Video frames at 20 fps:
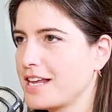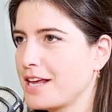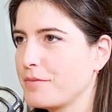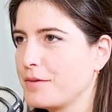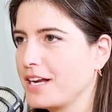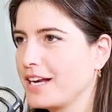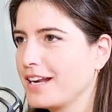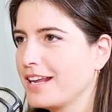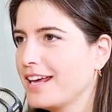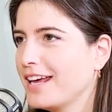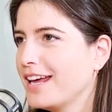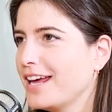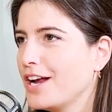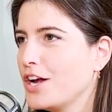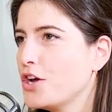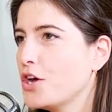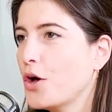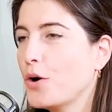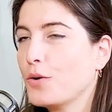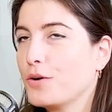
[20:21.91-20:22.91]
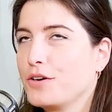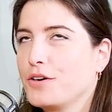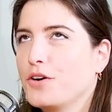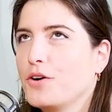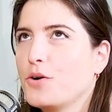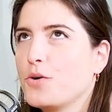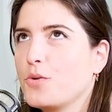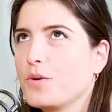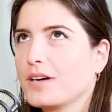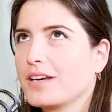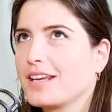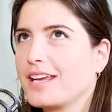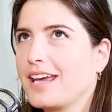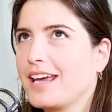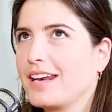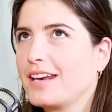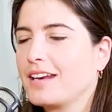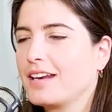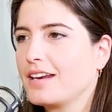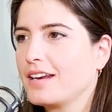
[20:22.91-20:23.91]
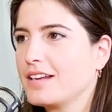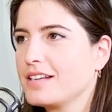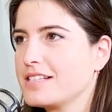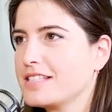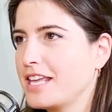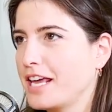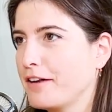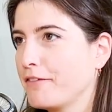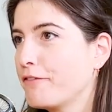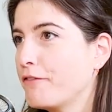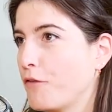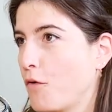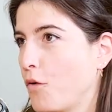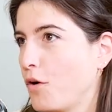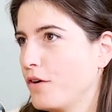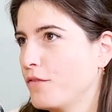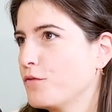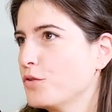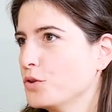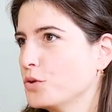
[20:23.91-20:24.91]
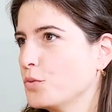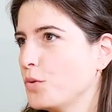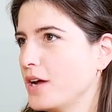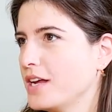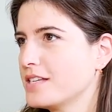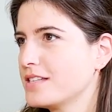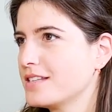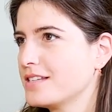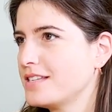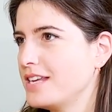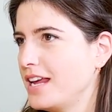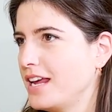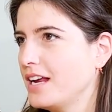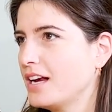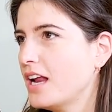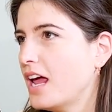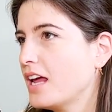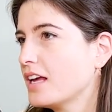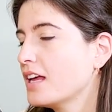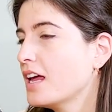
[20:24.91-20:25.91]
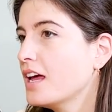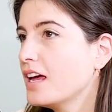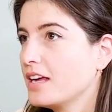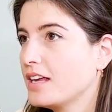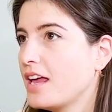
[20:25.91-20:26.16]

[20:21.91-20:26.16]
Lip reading: I mean, no one can stand for food waste, saying like,